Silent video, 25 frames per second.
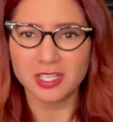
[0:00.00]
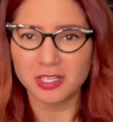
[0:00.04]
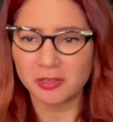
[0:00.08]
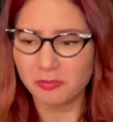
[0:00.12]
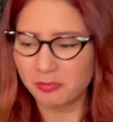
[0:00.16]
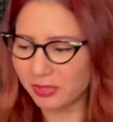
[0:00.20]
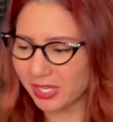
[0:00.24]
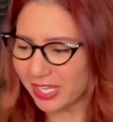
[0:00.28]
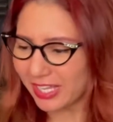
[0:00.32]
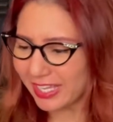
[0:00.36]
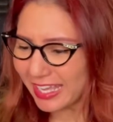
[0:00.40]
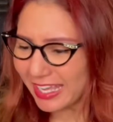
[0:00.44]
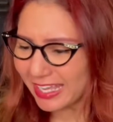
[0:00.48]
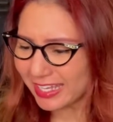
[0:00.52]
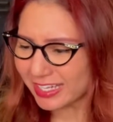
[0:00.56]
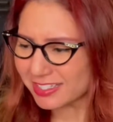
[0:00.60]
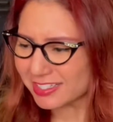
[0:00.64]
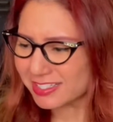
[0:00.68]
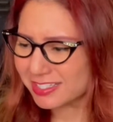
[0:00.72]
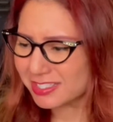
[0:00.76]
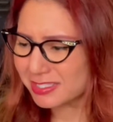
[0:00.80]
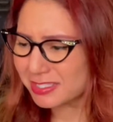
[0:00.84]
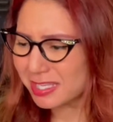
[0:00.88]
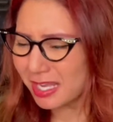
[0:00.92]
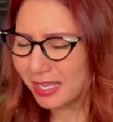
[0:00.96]
But I had a
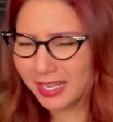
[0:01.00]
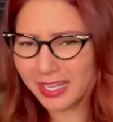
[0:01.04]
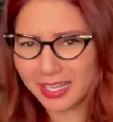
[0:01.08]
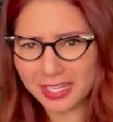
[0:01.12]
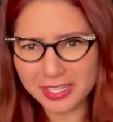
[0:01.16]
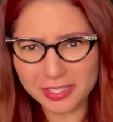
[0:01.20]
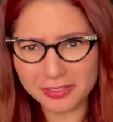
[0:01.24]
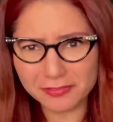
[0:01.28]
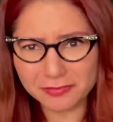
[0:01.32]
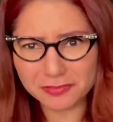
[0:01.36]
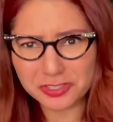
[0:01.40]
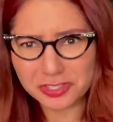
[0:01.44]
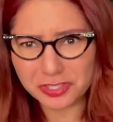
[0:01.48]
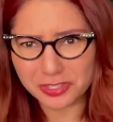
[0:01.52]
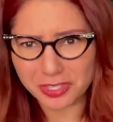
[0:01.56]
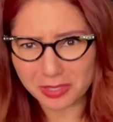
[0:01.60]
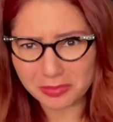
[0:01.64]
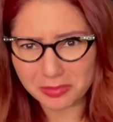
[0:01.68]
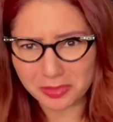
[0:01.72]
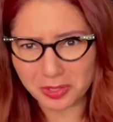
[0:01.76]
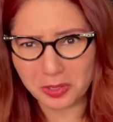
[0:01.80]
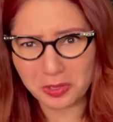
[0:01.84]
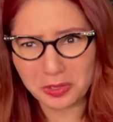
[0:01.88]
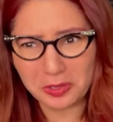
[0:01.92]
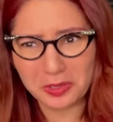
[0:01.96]
ton of
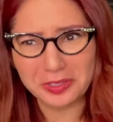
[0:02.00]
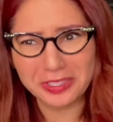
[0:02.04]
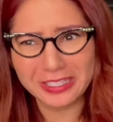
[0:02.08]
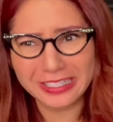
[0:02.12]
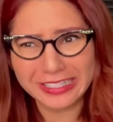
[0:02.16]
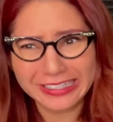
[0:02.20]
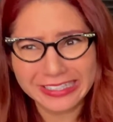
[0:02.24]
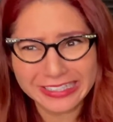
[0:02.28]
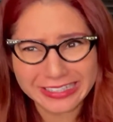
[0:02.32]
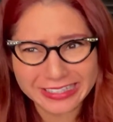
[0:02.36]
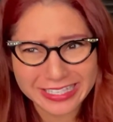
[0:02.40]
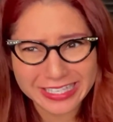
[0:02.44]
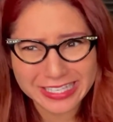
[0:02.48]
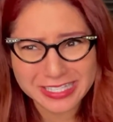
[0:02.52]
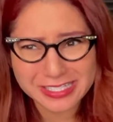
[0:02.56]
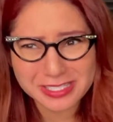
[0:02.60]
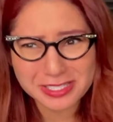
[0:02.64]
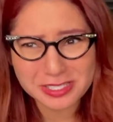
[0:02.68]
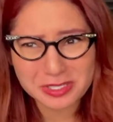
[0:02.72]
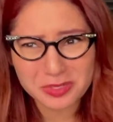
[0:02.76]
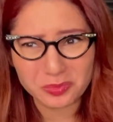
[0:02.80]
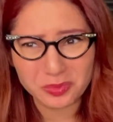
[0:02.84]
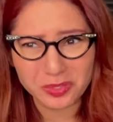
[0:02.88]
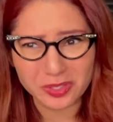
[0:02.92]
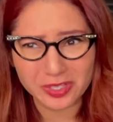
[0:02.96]
trouble getting these
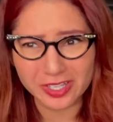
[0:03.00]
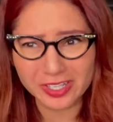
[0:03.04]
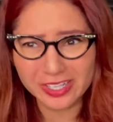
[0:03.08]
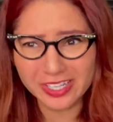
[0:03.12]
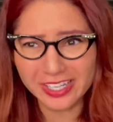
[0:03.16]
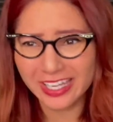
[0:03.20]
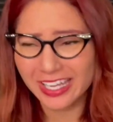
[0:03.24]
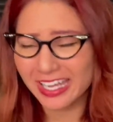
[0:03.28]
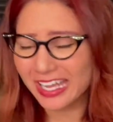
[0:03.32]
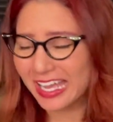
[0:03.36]
to work,